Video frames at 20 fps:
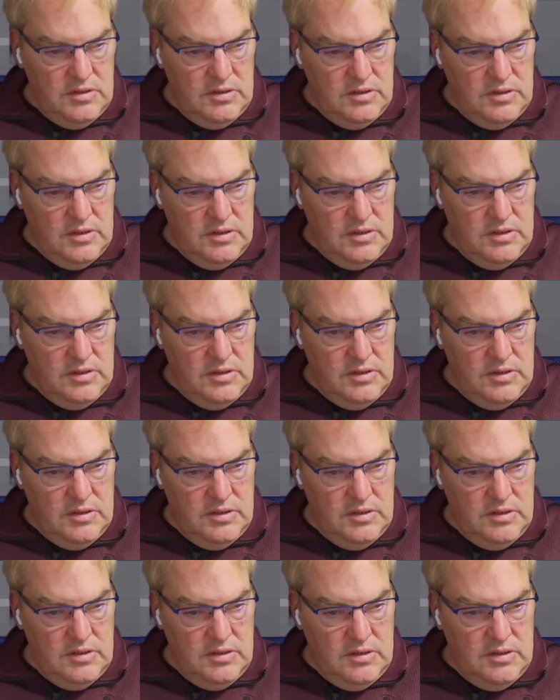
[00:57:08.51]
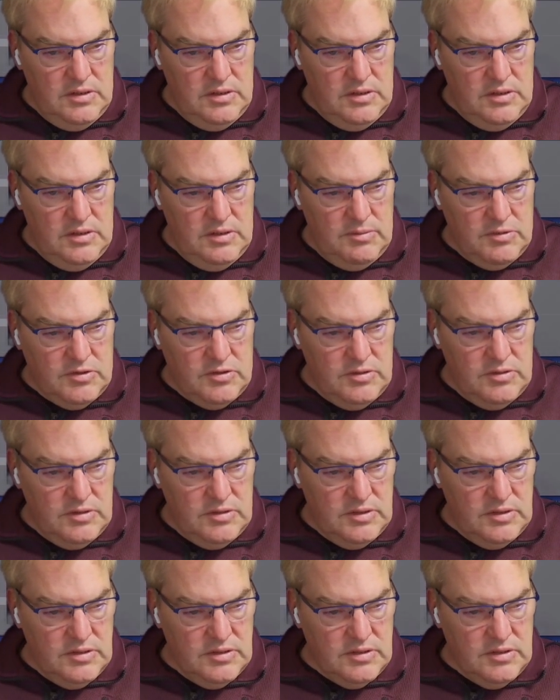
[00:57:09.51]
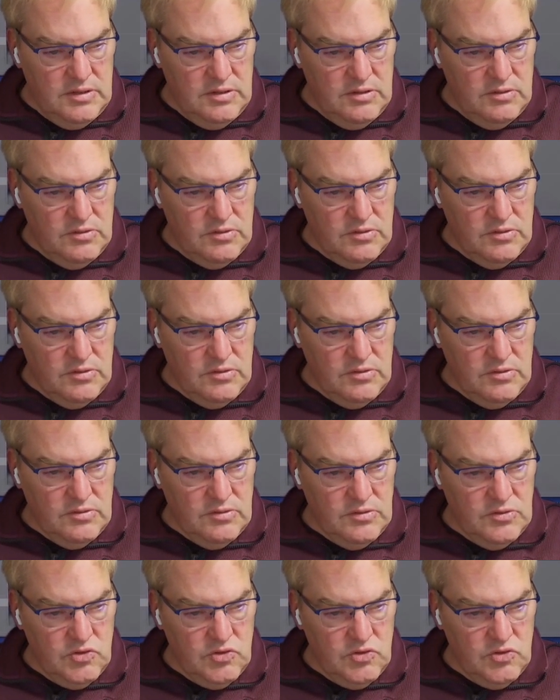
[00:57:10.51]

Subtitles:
that contains logo,